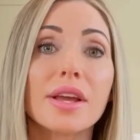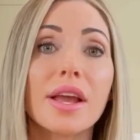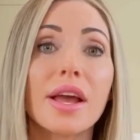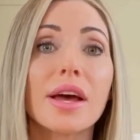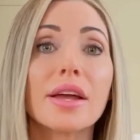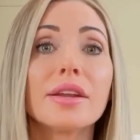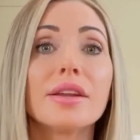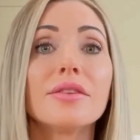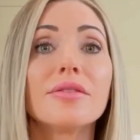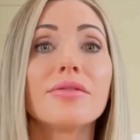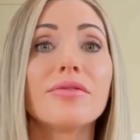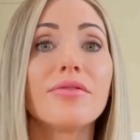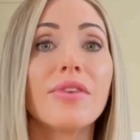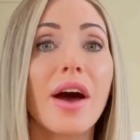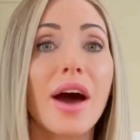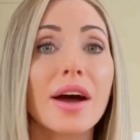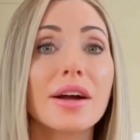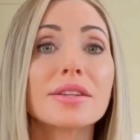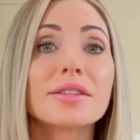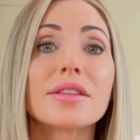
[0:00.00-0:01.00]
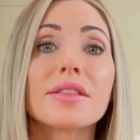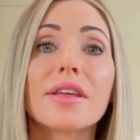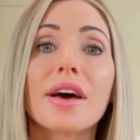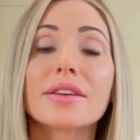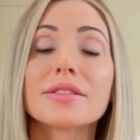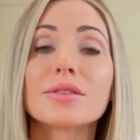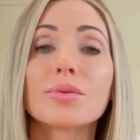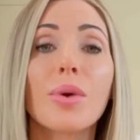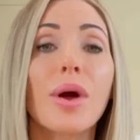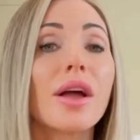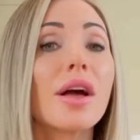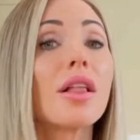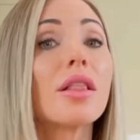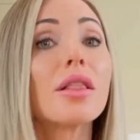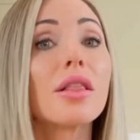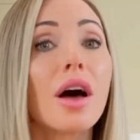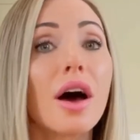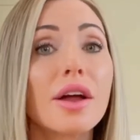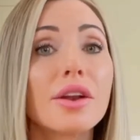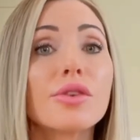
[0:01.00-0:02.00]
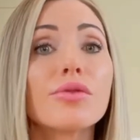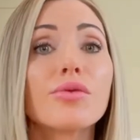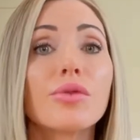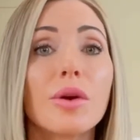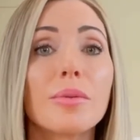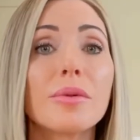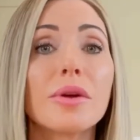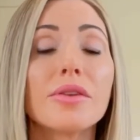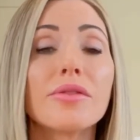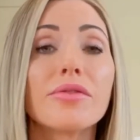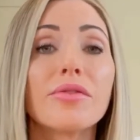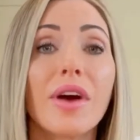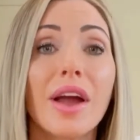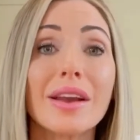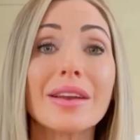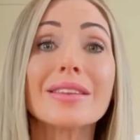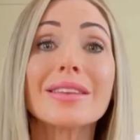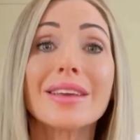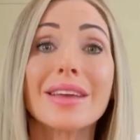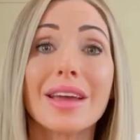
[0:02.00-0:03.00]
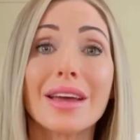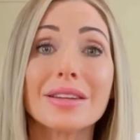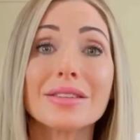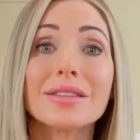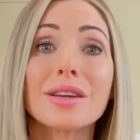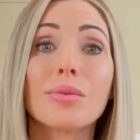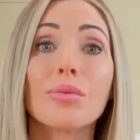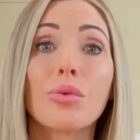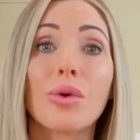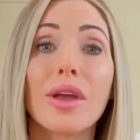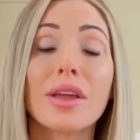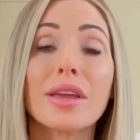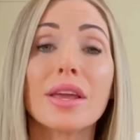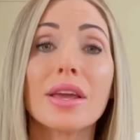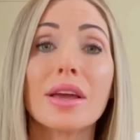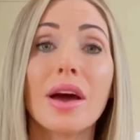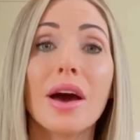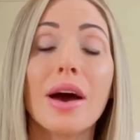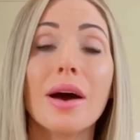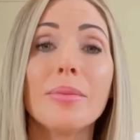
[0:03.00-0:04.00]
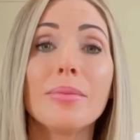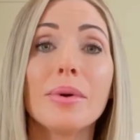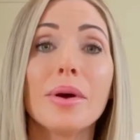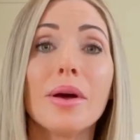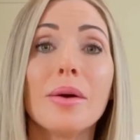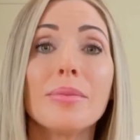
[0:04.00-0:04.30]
And in fact, that's why a lot of women finally end up waking up,